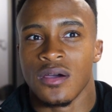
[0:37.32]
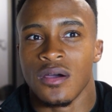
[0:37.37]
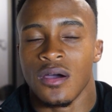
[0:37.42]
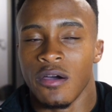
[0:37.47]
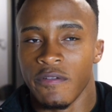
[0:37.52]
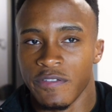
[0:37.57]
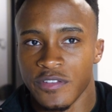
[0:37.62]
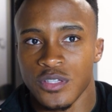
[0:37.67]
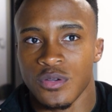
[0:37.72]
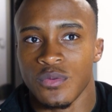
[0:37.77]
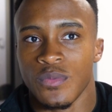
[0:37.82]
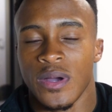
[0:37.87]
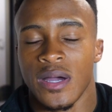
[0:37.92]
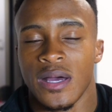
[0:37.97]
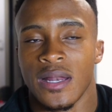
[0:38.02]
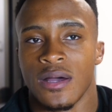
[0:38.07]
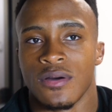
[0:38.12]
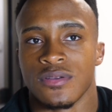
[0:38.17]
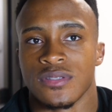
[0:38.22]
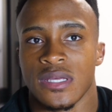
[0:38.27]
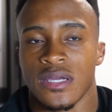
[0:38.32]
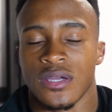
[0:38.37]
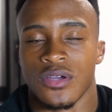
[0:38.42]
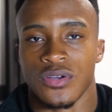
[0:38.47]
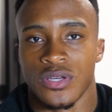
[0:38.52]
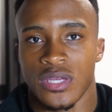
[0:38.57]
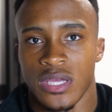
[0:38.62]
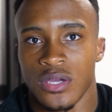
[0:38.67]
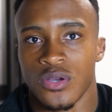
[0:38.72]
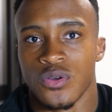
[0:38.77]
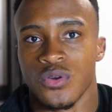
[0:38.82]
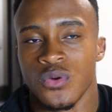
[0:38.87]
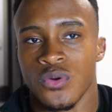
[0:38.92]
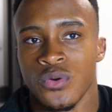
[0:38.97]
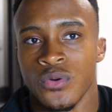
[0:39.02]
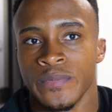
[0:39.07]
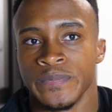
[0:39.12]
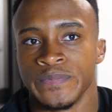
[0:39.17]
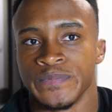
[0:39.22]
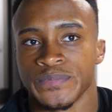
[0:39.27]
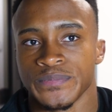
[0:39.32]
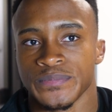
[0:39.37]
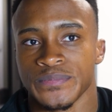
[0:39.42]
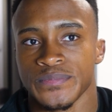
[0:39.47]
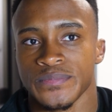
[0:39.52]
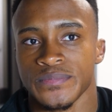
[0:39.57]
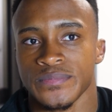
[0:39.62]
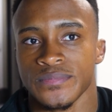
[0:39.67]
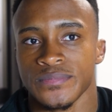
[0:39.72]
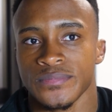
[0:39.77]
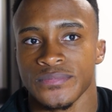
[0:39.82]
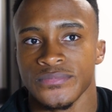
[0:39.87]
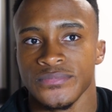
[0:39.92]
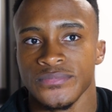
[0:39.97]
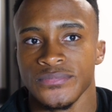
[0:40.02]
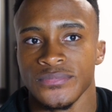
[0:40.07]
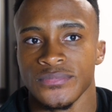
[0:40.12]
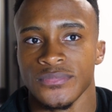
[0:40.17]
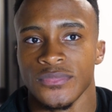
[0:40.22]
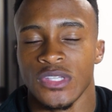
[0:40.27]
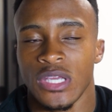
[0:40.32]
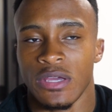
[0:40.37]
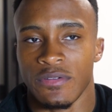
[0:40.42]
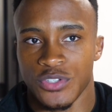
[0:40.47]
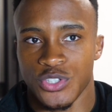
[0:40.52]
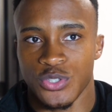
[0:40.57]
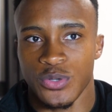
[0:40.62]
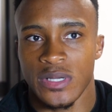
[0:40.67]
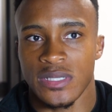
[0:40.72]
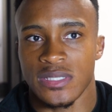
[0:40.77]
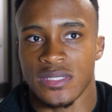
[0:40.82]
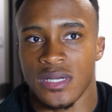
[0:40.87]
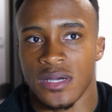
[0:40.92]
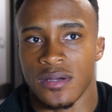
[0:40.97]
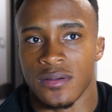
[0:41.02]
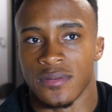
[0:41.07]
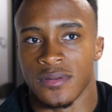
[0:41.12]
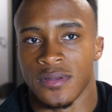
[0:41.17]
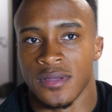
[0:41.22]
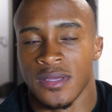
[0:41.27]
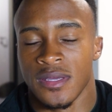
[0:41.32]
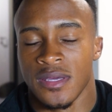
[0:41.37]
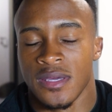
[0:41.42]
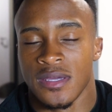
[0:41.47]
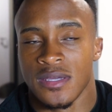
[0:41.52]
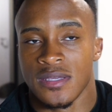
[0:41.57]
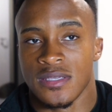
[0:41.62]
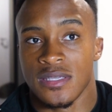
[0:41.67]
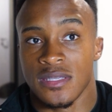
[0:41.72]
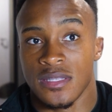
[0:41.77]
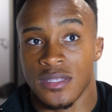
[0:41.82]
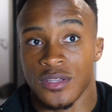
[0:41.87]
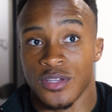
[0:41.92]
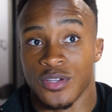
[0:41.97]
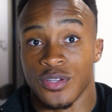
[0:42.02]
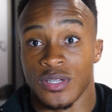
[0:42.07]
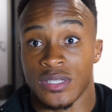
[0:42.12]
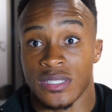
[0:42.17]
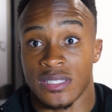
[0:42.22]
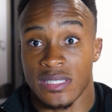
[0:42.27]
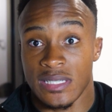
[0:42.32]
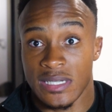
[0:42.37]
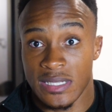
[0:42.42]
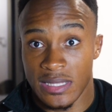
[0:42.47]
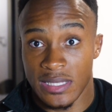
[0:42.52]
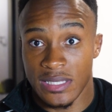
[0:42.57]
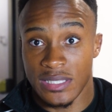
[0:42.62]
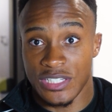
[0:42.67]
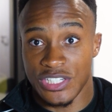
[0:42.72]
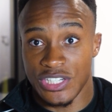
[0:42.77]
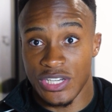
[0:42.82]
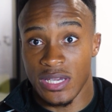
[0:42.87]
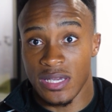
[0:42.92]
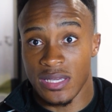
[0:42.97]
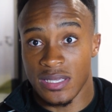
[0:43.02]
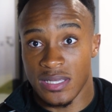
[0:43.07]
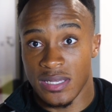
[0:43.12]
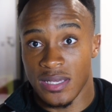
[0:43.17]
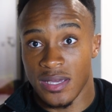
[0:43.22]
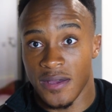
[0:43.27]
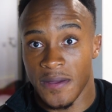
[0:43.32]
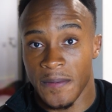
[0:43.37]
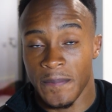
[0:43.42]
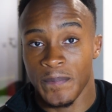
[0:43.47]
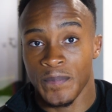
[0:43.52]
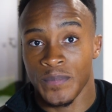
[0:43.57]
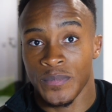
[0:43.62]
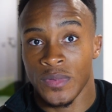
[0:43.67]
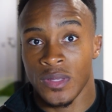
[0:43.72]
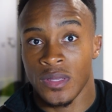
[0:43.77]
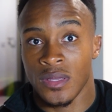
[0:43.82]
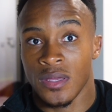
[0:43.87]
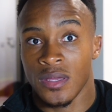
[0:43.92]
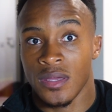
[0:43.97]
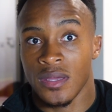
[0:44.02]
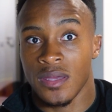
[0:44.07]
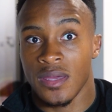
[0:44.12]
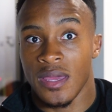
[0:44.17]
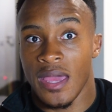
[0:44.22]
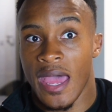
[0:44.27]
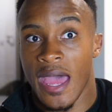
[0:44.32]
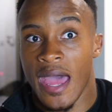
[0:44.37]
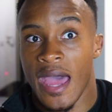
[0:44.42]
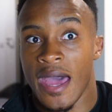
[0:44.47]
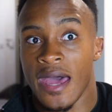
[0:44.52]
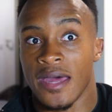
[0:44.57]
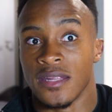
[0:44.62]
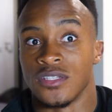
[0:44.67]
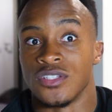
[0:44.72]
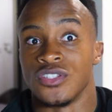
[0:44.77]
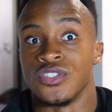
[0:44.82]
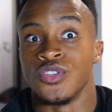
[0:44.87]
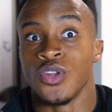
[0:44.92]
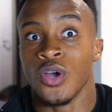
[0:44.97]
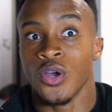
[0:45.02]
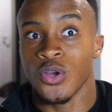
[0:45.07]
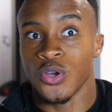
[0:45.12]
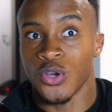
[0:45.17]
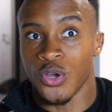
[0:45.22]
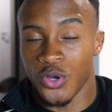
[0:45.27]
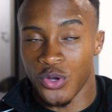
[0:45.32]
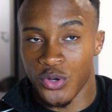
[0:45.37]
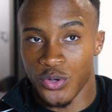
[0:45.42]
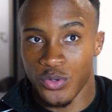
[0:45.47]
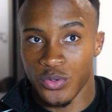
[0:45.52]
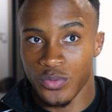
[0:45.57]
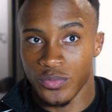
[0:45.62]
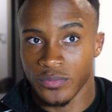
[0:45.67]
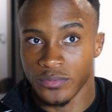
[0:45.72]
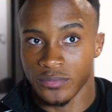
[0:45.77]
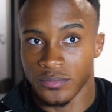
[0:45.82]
after a while, I was like, okay, cool, you have a choice now. It's either you're gonna sit in this chair here and not go,